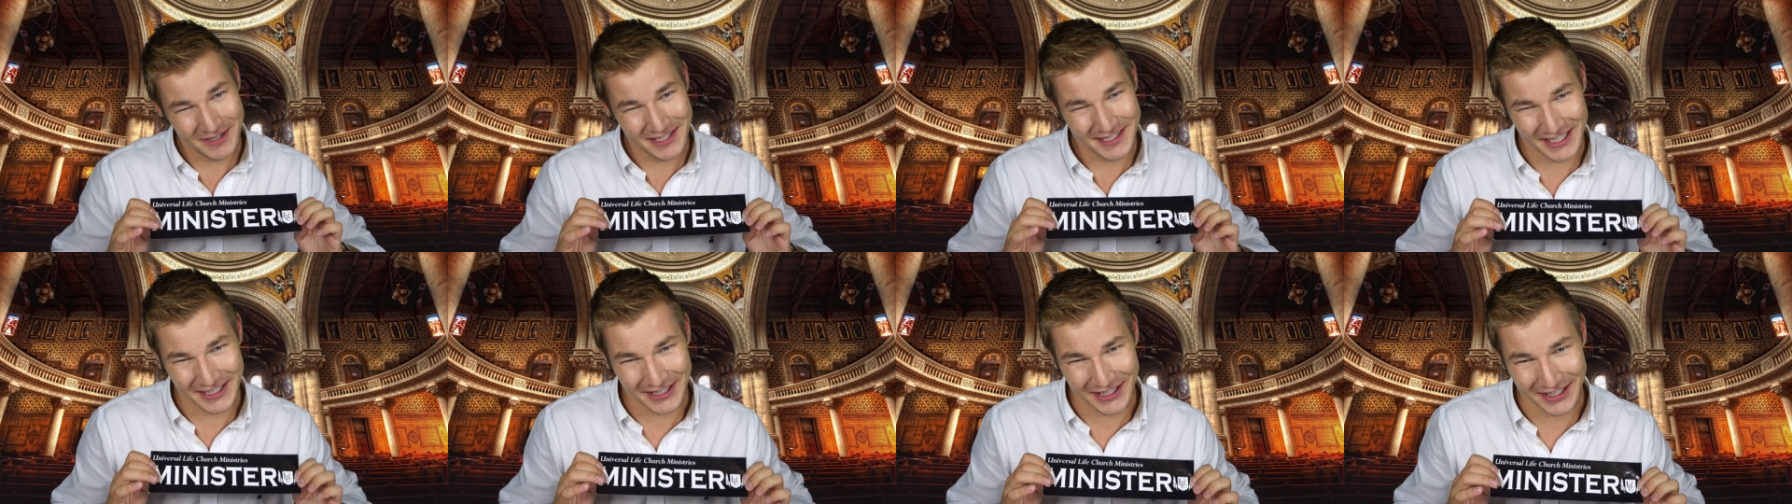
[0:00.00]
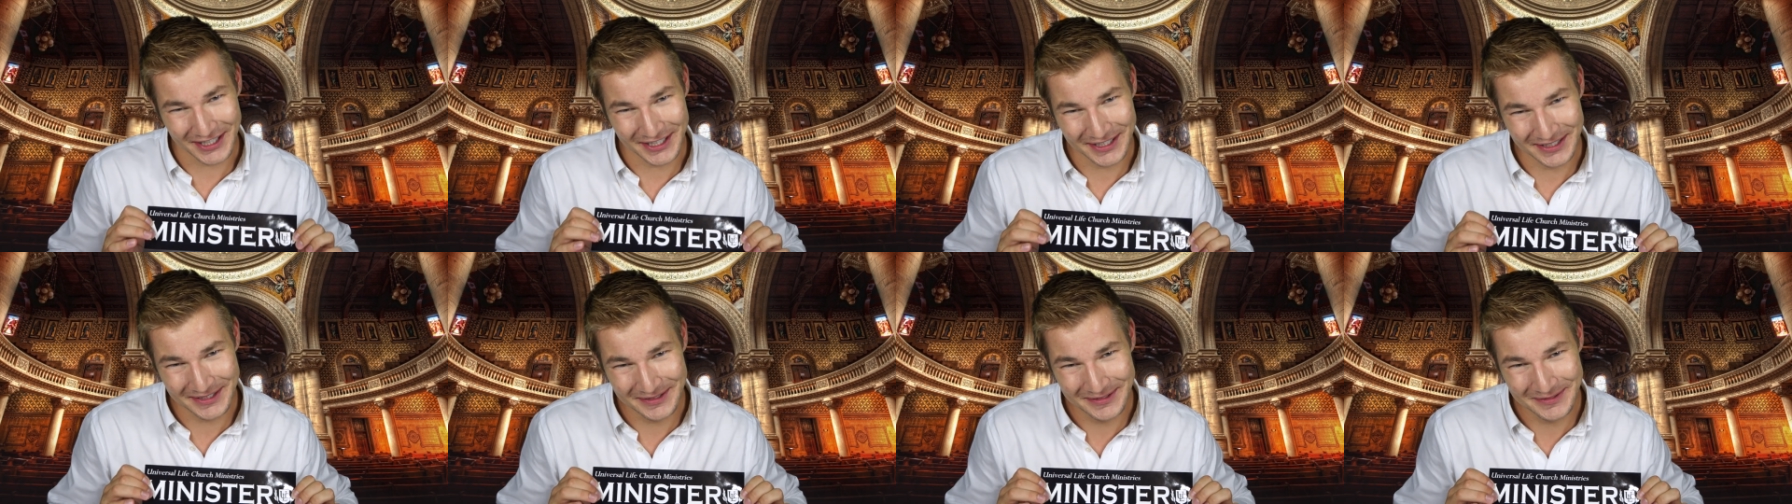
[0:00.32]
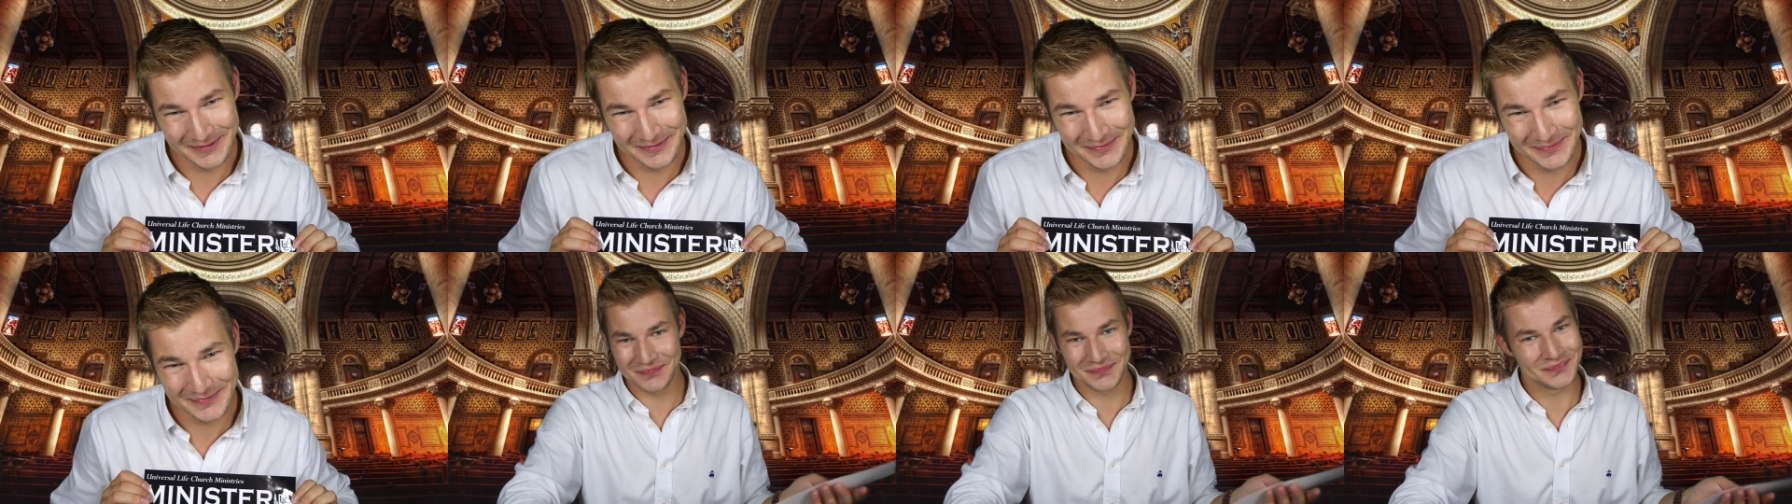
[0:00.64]
sticker.
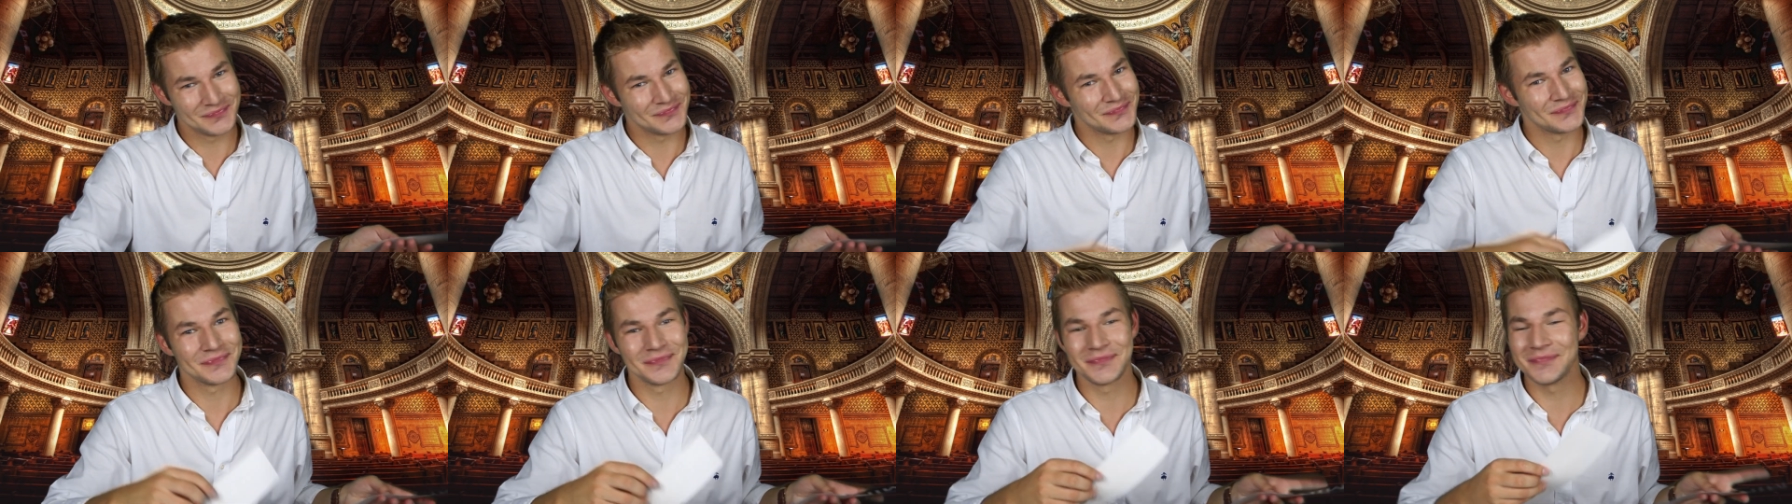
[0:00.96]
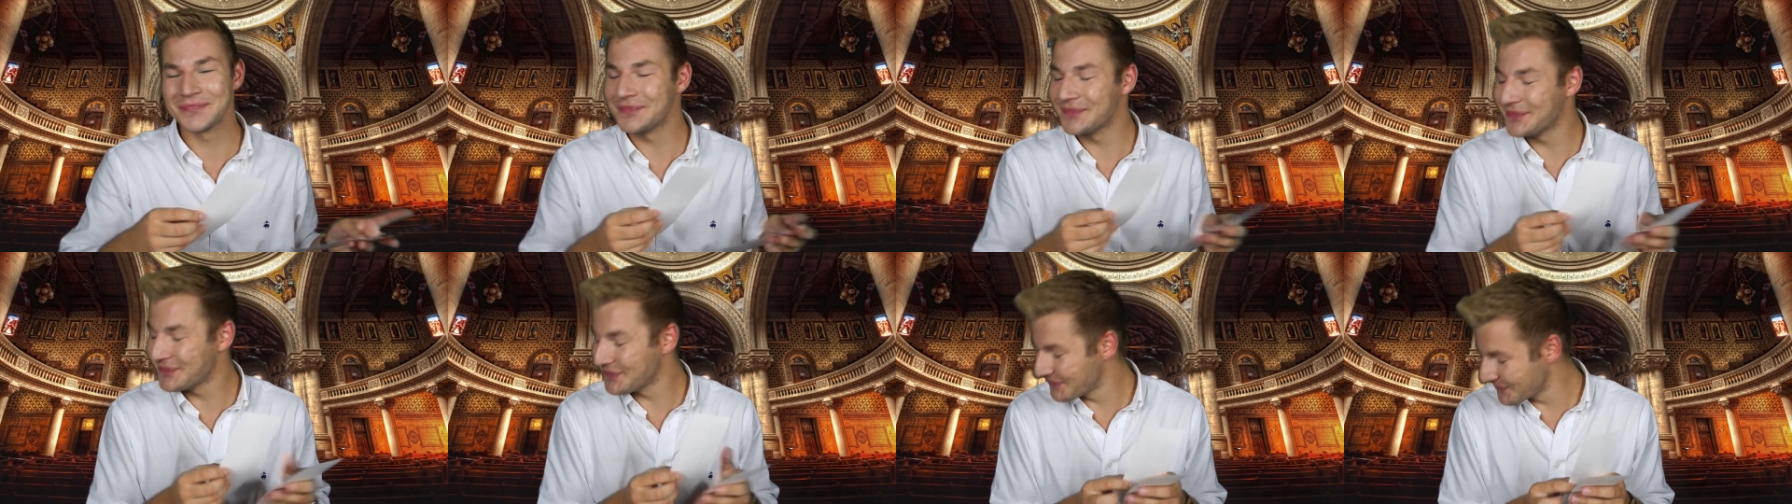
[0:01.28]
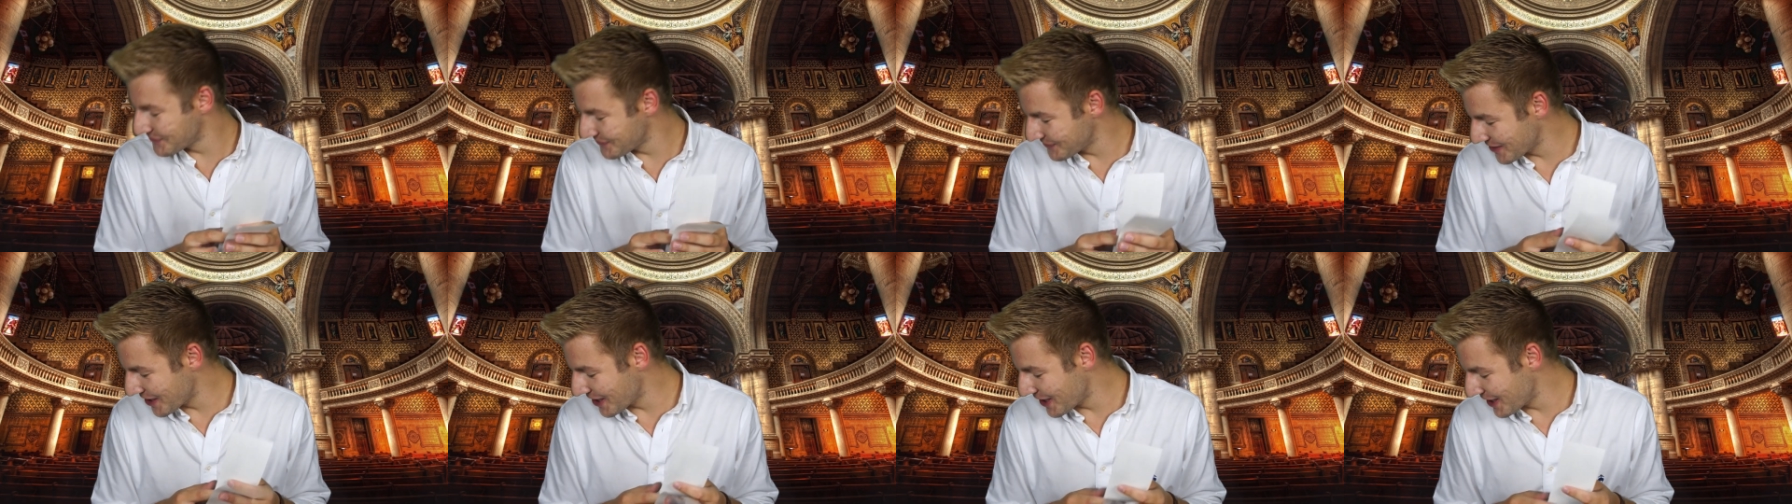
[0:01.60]

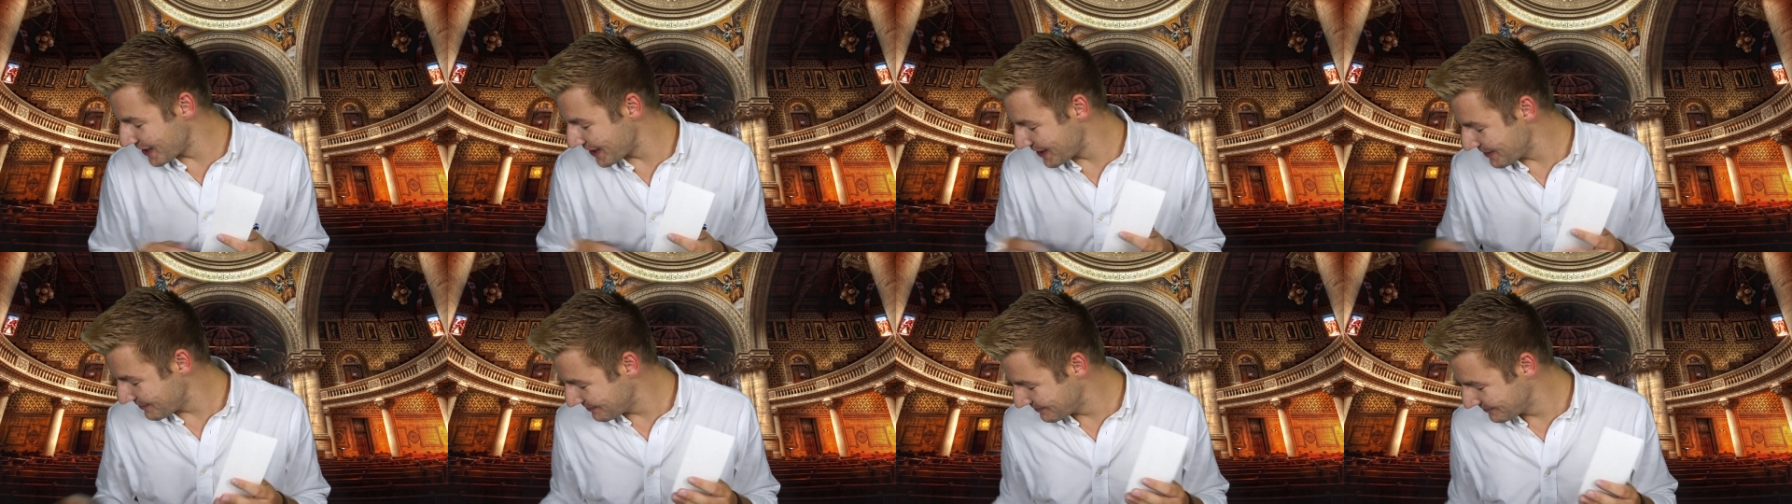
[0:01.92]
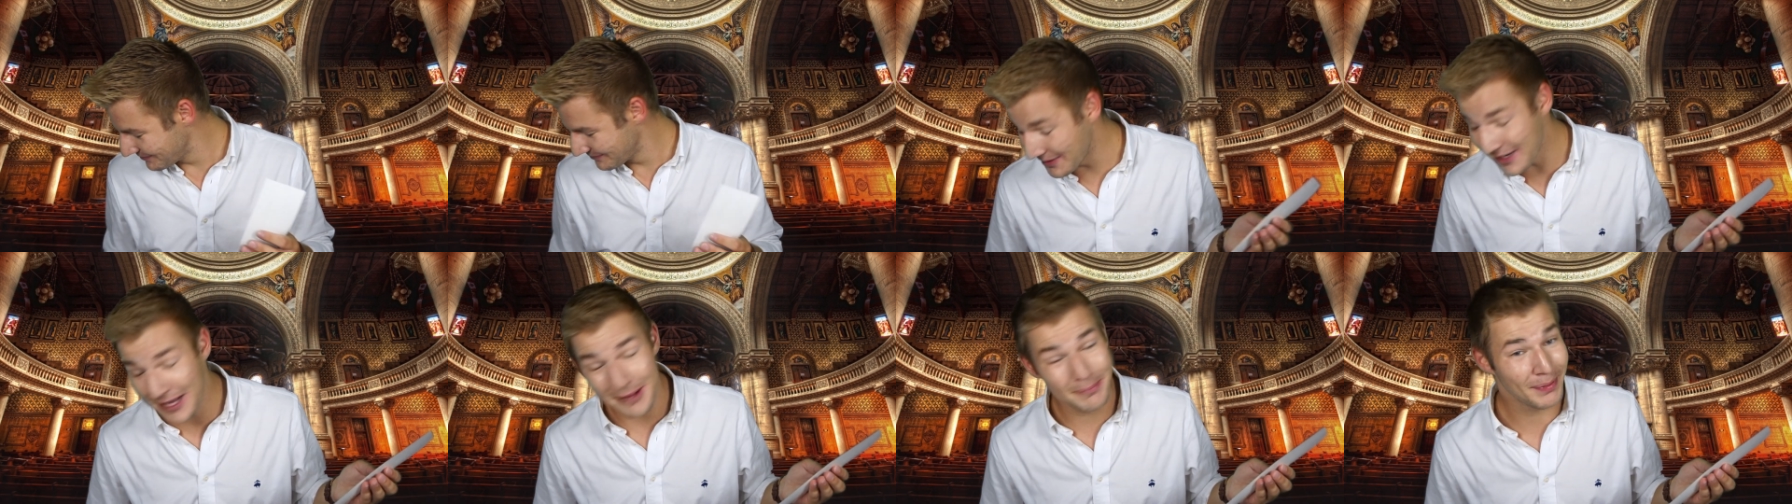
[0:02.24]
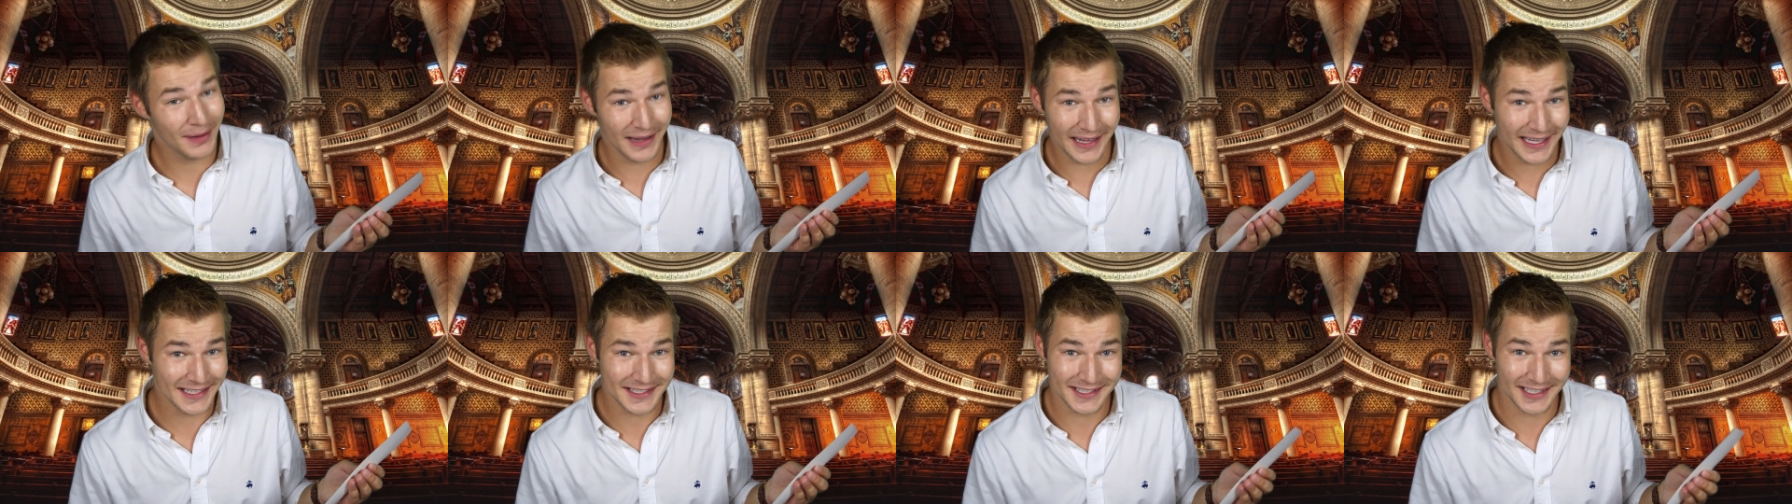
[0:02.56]
Mmm, honey. We're not
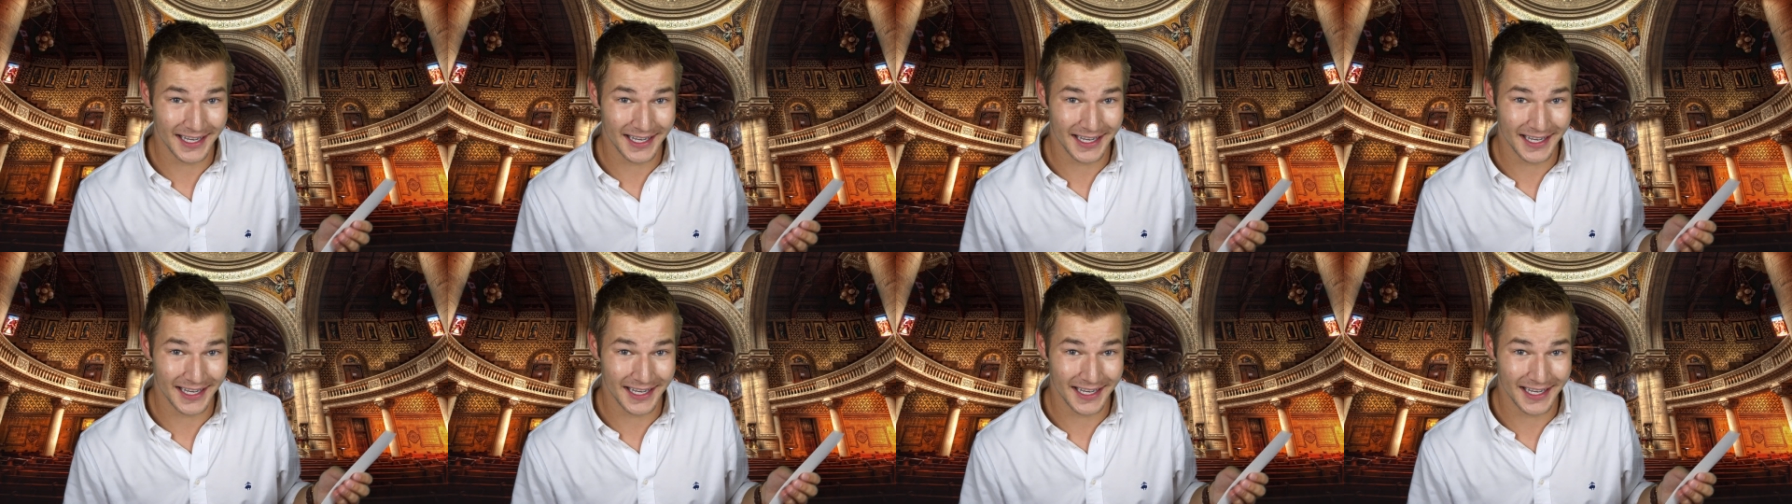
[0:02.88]
playing